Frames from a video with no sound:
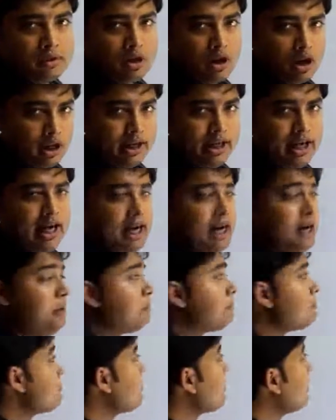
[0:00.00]
Okay?
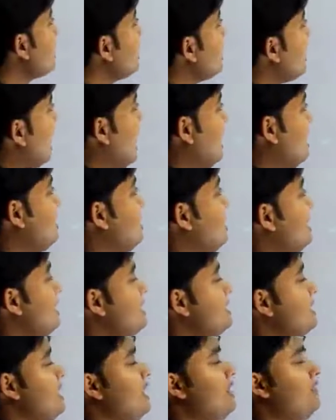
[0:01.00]
And
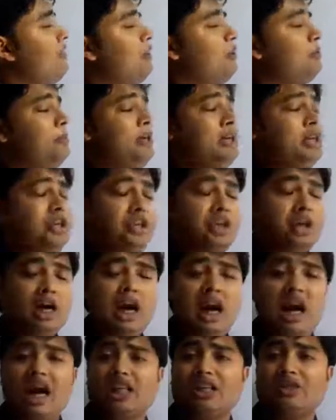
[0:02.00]
this galvanometer,
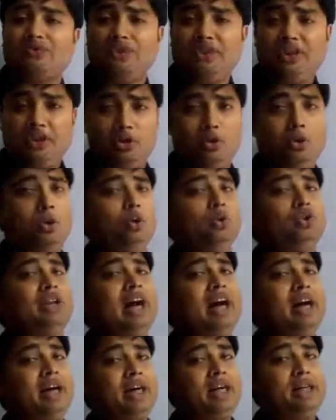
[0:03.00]
as we know,
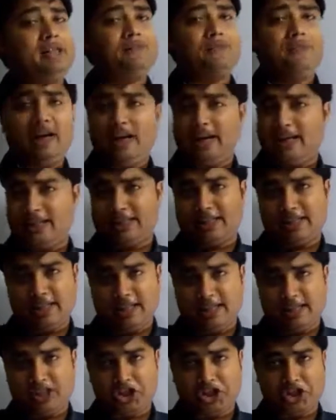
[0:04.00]
that it is very
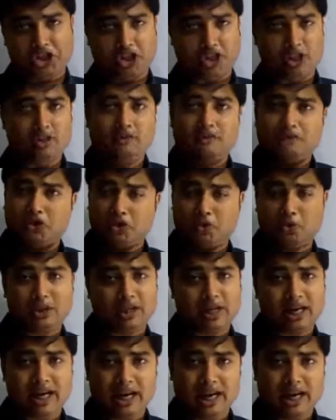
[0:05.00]
sensitive to the
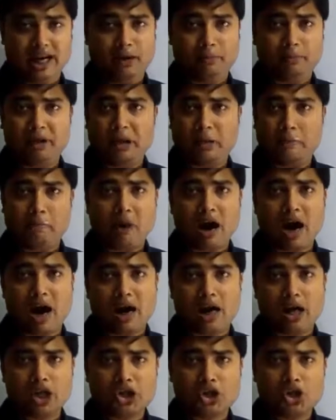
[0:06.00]
current being
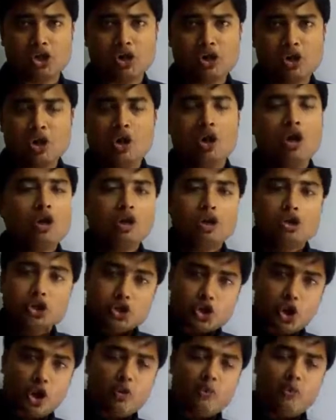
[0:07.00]
passed.
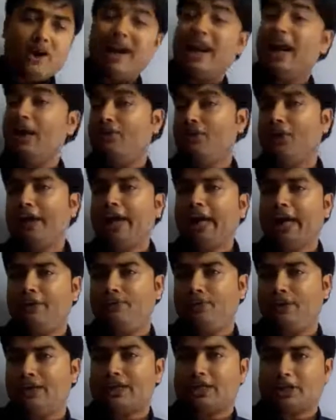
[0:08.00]
So whenever it
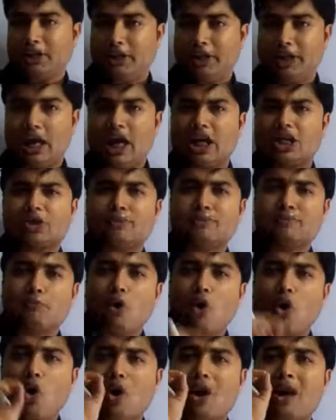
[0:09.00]
will see a
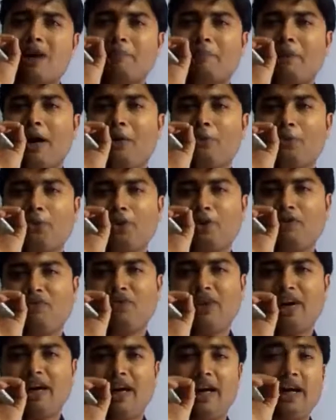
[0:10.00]
small amount of
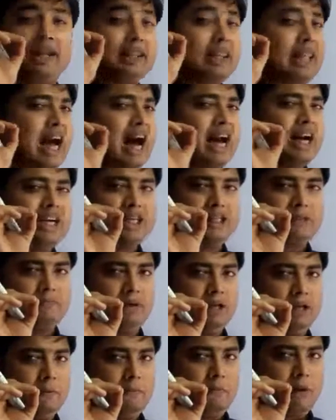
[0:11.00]
current that is
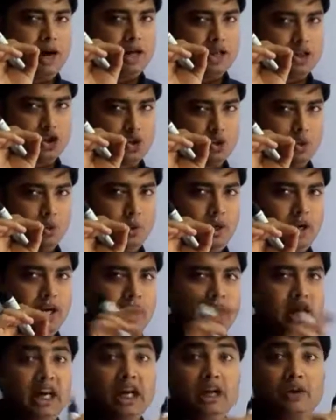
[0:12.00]
being passed through
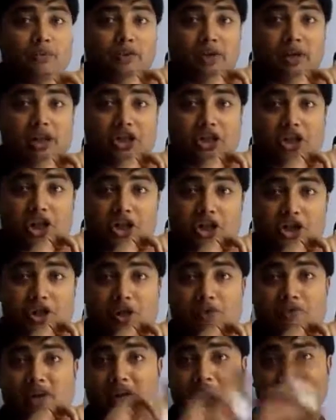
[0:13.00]
it, it will just
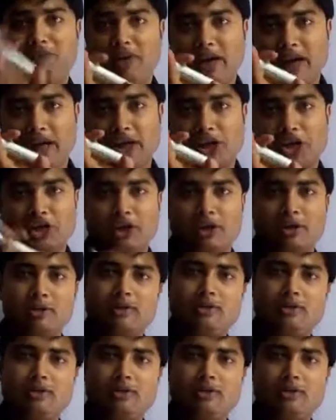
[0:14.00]
give a deflection.